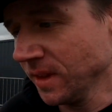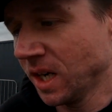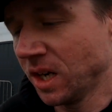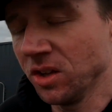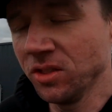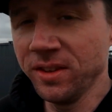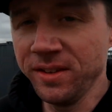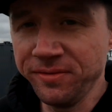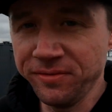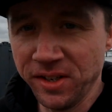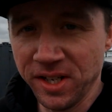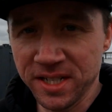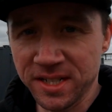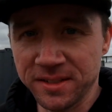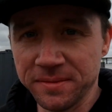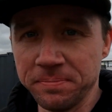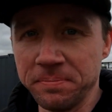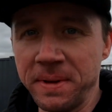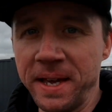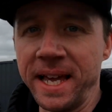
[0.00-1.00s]
on the
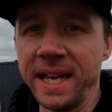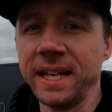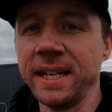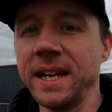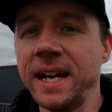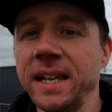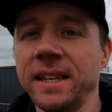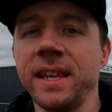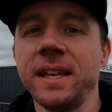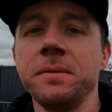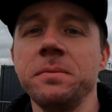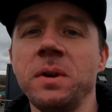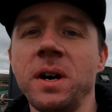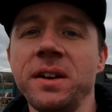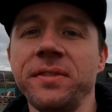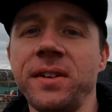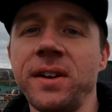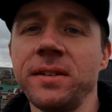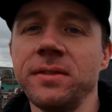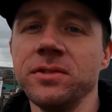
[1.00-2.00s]
1st of May, at the
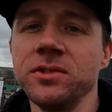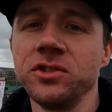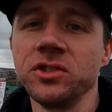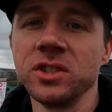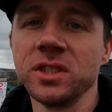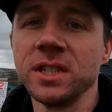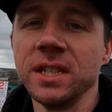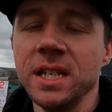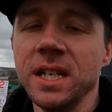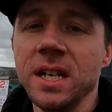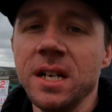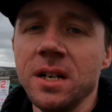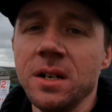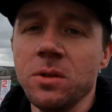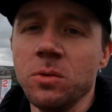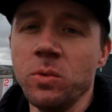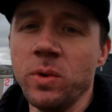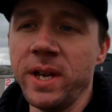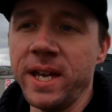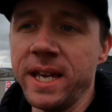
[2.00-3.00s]

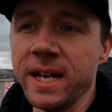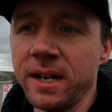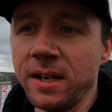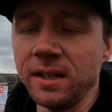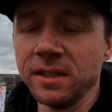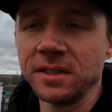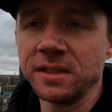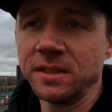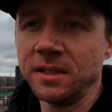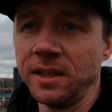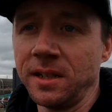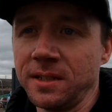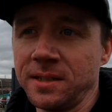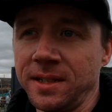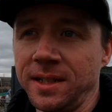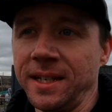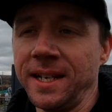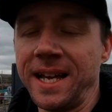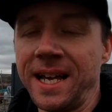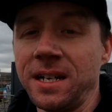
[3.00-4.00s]
NY500, we are
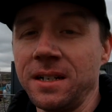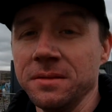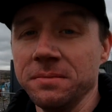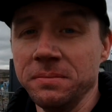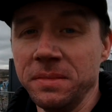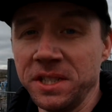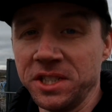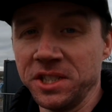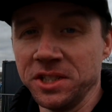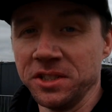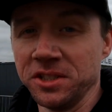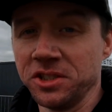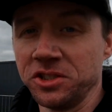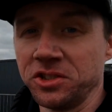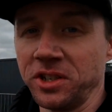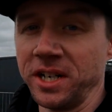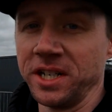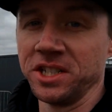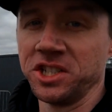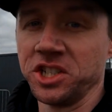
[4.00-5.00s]
starting our mission to
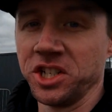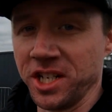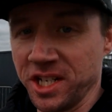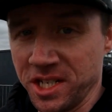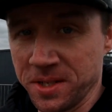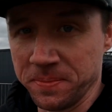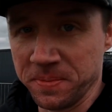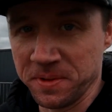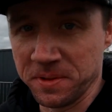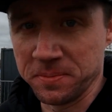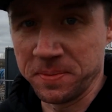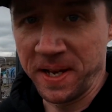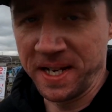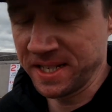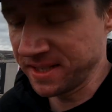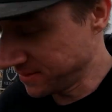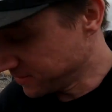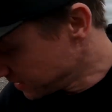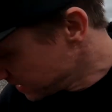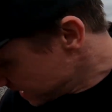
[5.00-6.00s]
try and change the
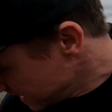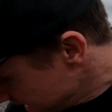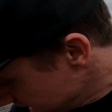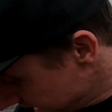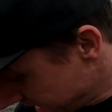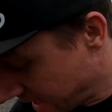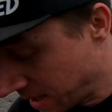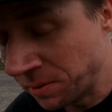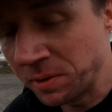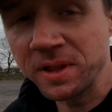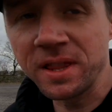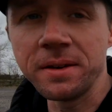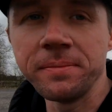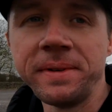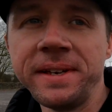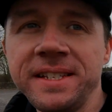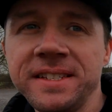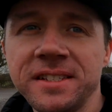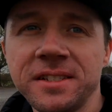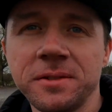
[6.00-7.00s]
perspective. Now, what that
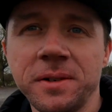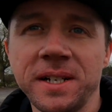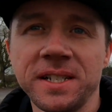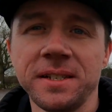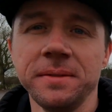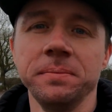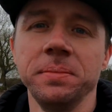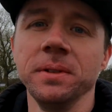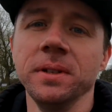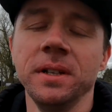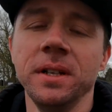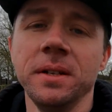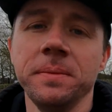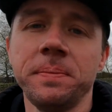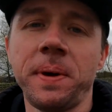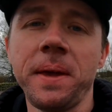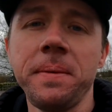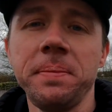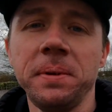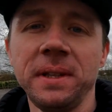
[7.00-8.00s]
means is quite simple.
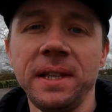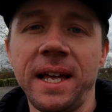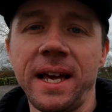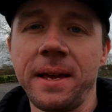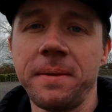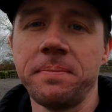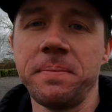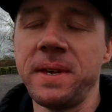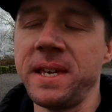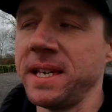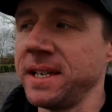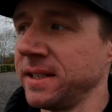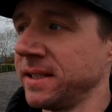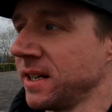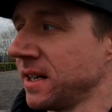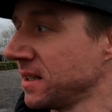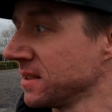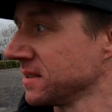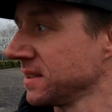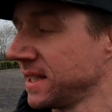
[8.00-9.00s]
People like me and
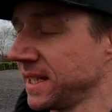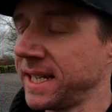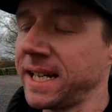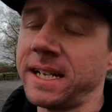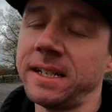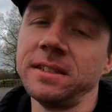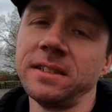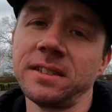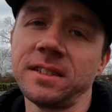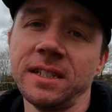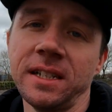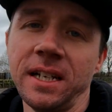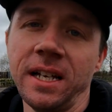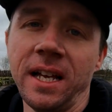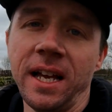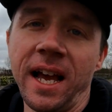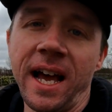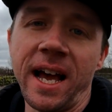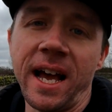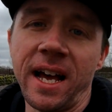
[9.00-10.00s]
cars like ours
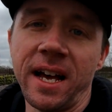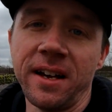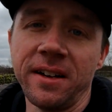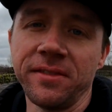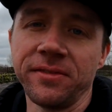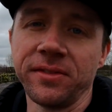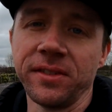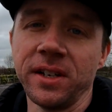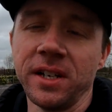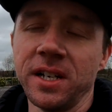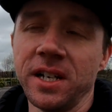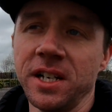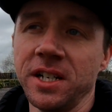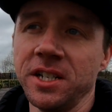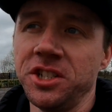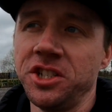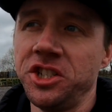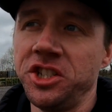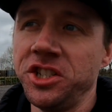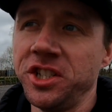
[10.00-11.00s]
have
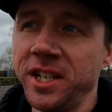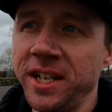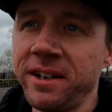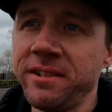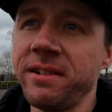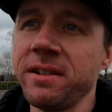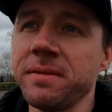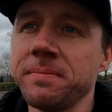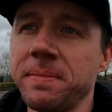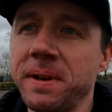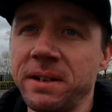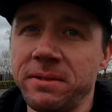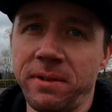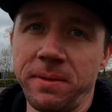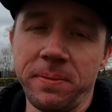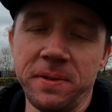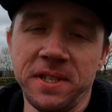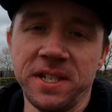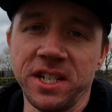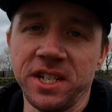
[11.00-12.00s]
a generic bad
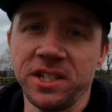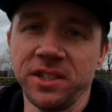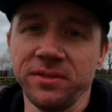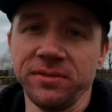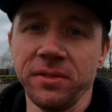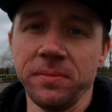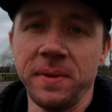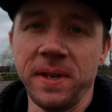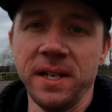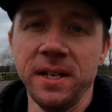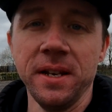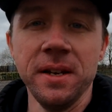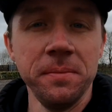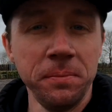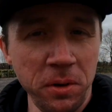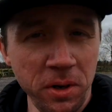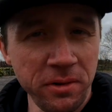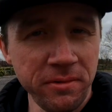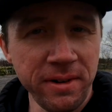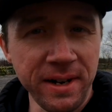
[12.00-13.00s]
reputation for being
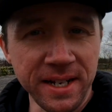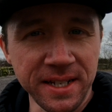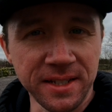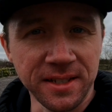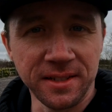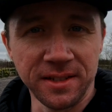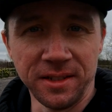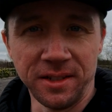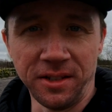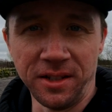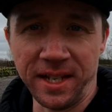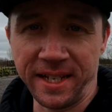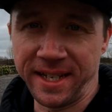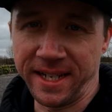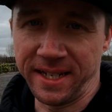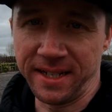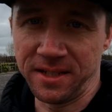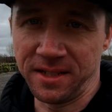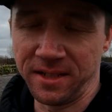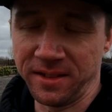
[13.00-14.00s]
boy racers and all that
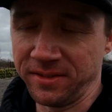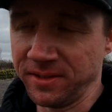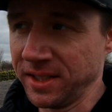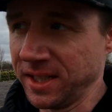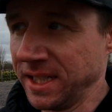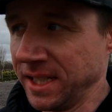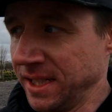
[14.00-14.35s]
kind of stuff.